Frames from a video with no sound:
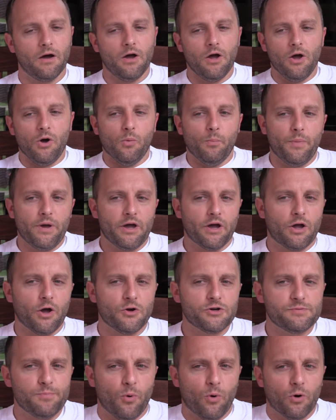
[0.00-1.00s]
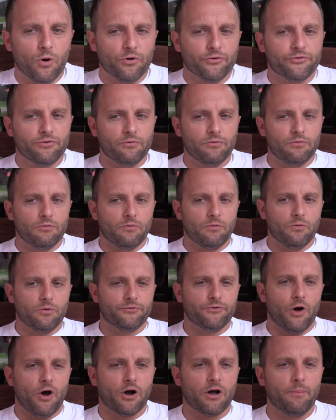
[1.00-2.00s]
Yeah, me and Coach Morrill, so
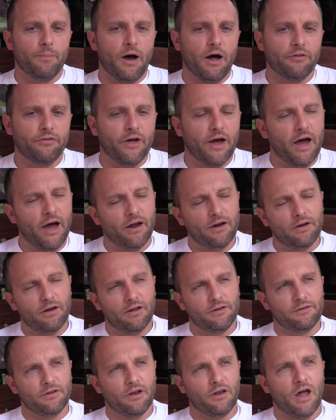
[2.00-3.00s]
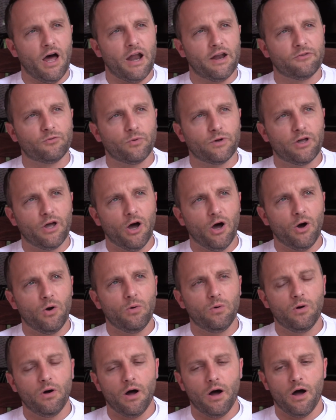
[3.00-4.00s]
we'll talk about that as we go.